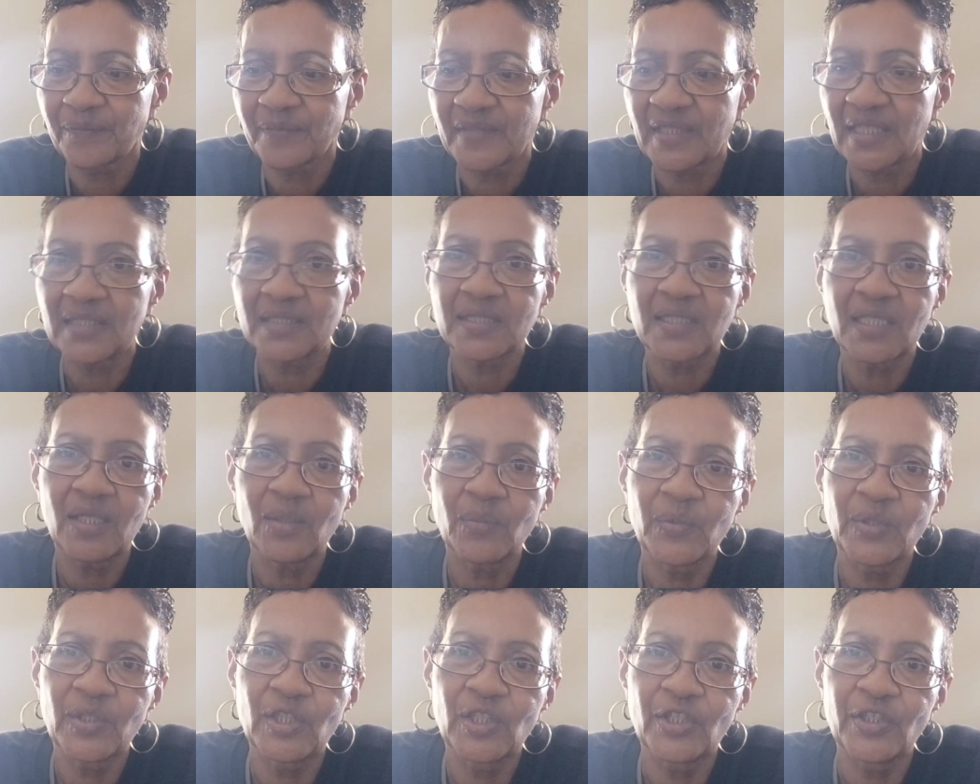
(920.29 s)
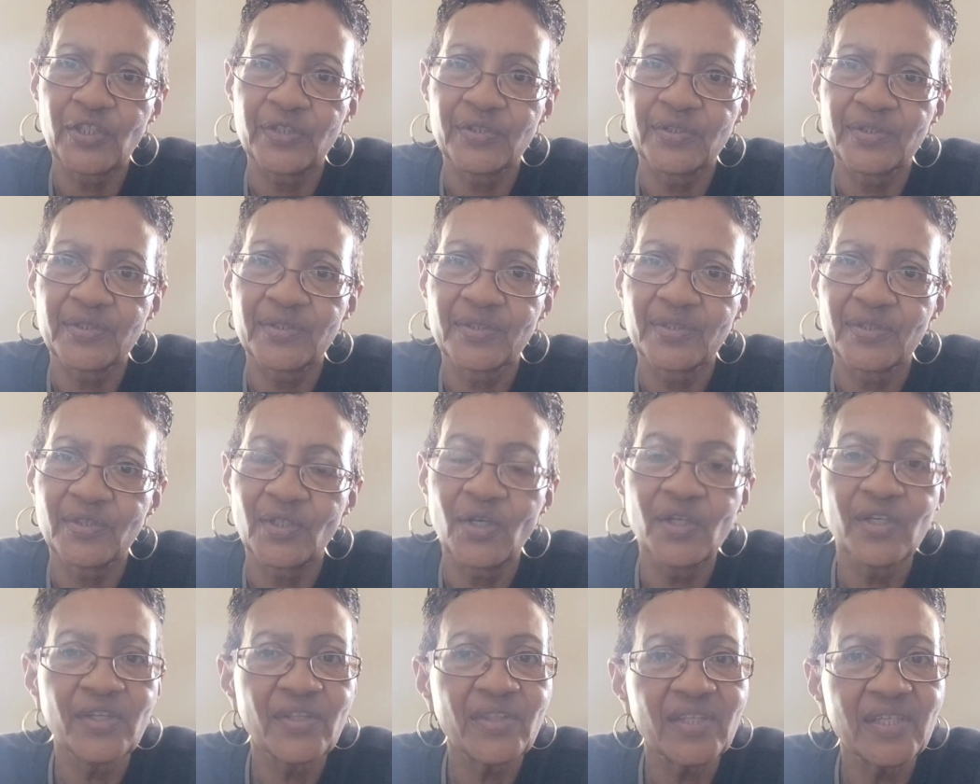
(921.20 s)
That's how we learn.
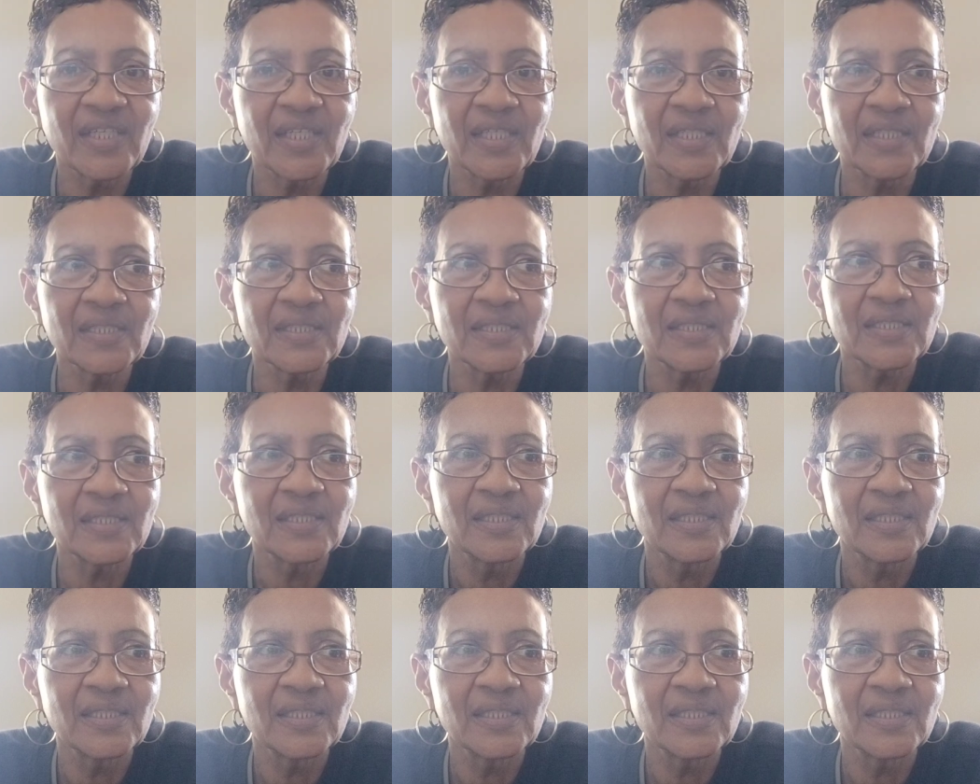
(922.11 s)
Only thing is,